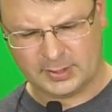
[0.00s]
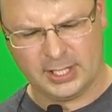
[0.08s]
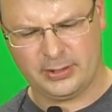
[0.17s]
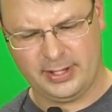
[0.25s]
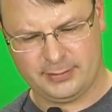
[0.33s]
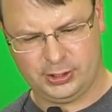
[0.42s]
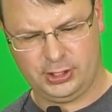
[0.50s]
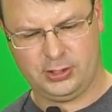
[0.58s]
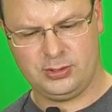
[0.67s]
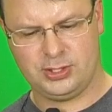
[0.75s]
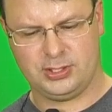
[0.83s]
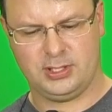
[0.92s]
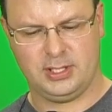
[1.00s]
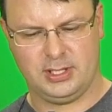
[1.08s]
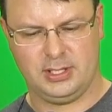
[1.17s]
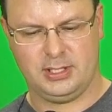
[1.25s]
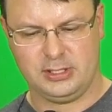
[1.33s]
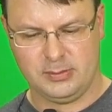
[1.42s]
I don't have a huge
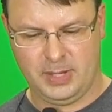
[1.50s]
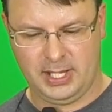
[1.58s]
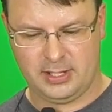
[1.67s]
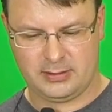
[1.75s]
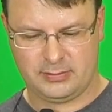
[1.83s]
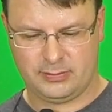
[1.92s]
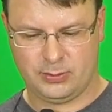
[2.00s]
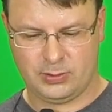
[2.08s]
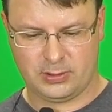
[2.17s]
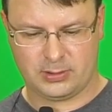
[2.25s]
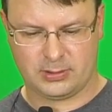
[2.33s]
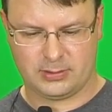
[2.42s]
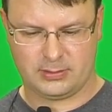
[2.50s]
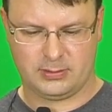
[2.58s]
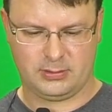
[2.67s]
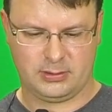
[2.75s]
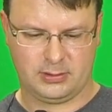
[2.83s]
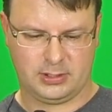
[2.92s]
demand for
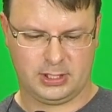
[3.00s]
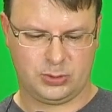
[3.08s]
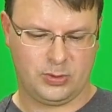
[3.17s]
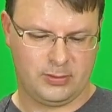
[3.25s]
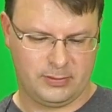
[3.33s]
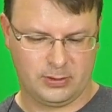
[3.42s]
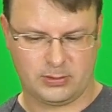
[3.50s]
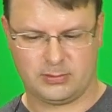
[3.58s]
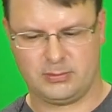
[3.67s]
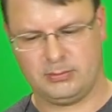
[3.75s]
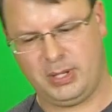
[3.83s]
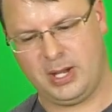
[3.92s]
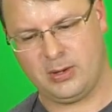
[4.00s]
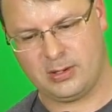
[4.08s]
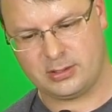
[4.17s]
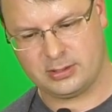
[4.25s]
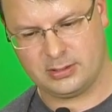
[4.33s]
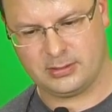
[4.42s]
a 12-volt
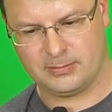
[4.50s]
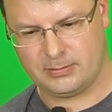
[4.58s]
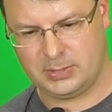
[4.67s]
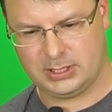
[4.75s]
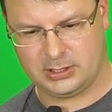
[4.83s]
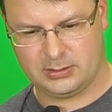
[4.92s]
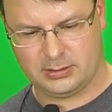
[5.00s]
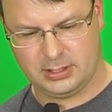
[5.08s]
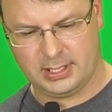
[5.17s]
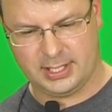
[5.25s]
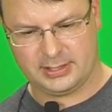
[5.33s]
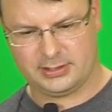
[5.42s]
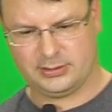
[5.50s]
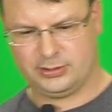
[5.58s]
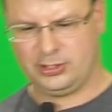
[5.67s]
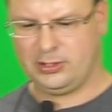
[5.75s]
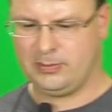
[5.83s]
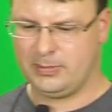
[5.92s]
power to get the nice
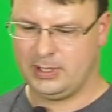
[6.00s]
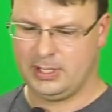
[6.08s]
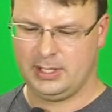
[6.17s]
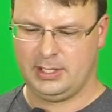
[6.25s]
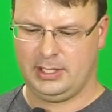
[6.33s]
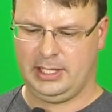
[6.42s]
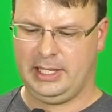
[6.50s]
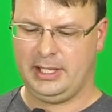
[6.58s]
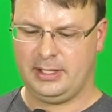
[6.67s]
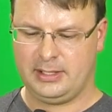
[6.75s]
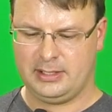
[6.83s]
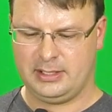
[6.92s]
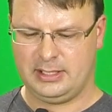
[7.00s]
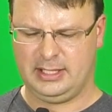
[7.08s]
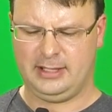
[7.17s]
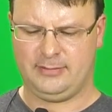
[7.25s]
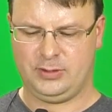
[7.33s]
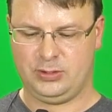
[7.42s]
zoom. And
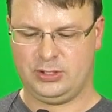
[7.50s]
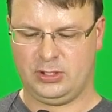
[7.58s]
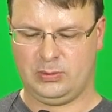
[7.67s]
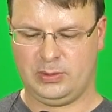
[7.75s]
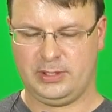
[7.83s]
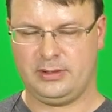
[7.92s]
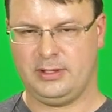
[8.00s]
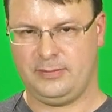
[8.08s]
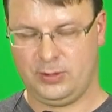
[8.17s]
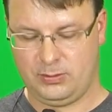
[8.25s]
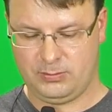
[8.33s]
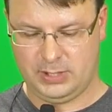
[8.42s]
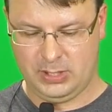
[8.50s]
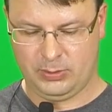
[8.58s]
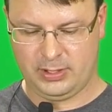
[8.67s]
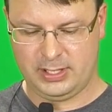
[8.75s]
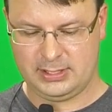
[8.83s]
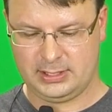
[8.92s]
if you get
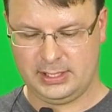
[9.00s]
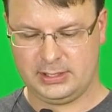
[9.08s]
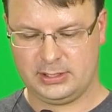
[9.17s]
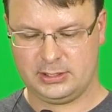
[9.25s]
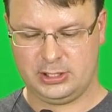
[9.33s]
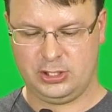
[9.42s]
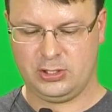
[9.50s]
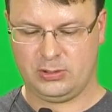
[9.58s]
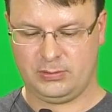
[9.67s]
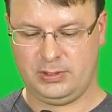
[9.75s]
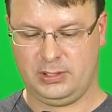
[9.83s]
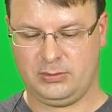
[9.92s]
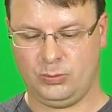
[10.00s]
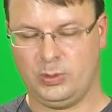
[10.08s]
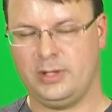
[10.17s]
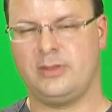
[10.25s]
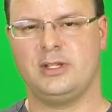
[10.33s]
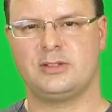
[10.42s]
one of these lenses and you don't
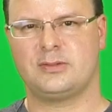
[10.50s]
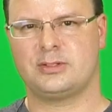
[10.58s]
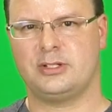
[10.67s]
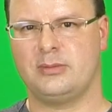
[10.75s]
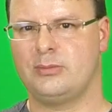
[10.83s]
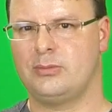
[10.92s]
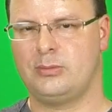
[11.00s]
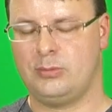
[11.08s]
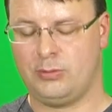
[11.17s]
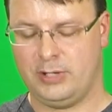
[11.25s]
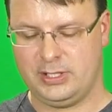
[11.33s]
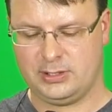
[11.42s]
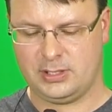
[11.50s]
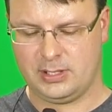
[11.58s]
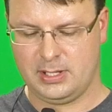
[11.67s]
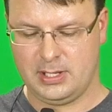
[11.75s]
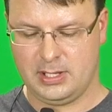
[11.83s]
want this for some reason,